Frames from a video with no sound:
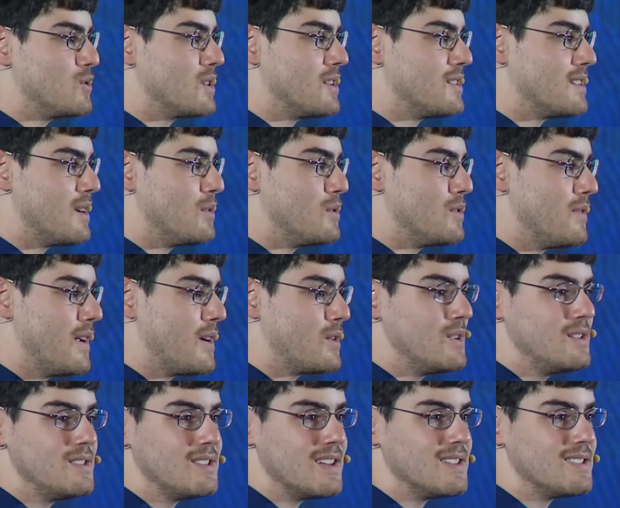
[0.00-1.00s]
because I was very
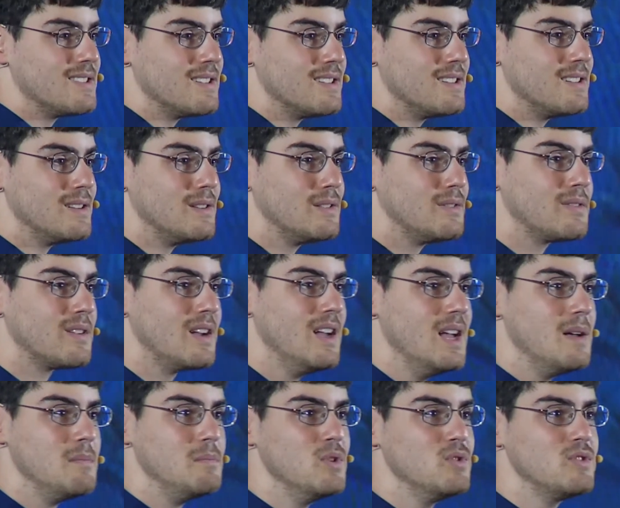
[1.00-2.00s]
sensitive.
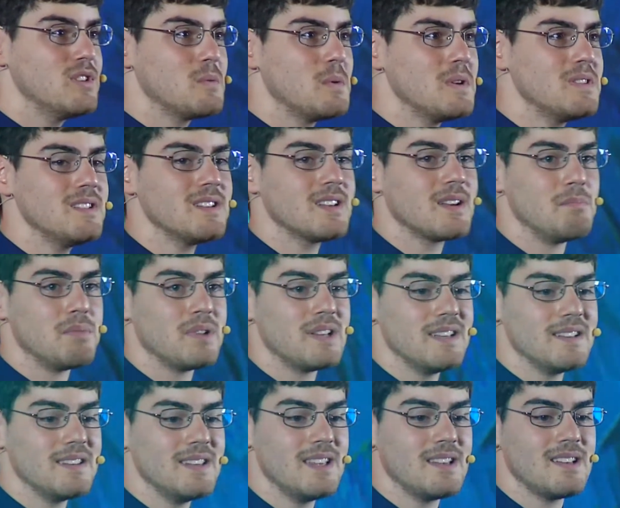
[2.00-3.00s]
Music wasn't
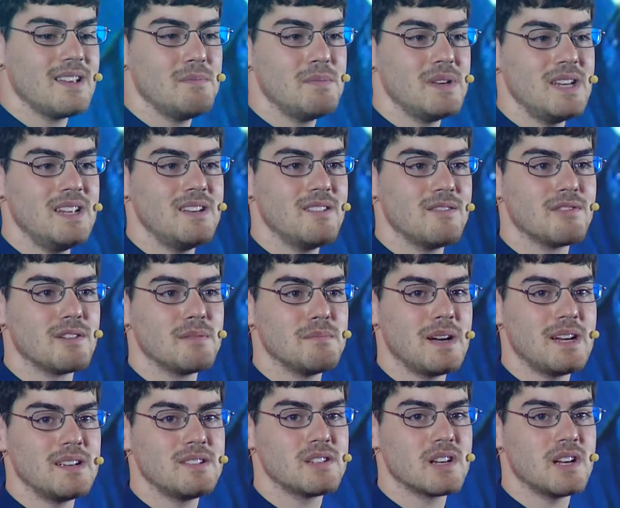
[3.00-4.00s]
completely eliminated from
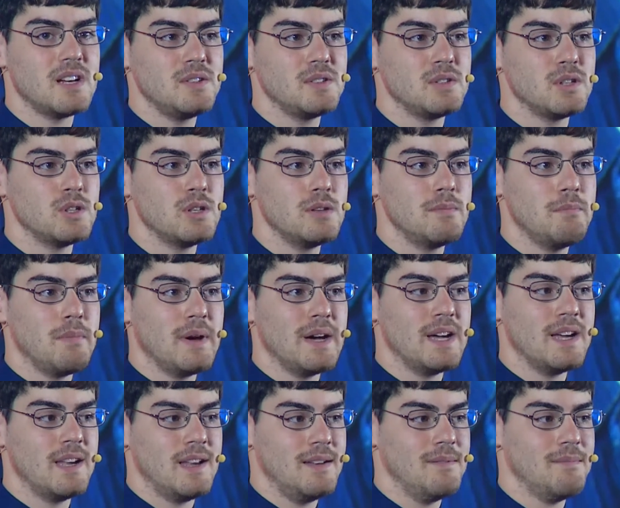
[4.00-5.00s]
my childhood,
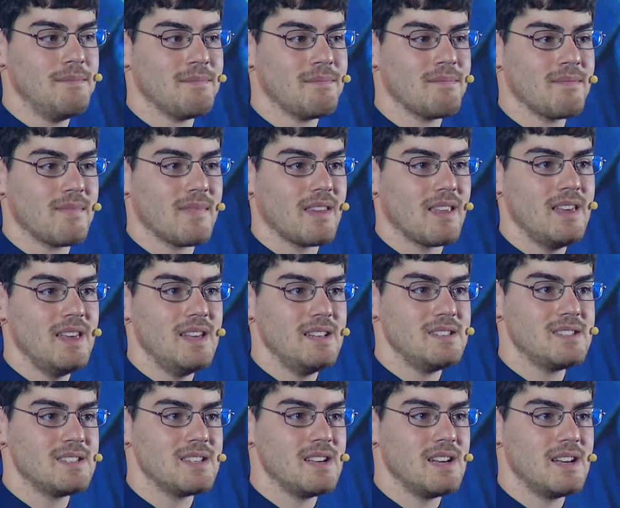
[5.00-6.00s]
but it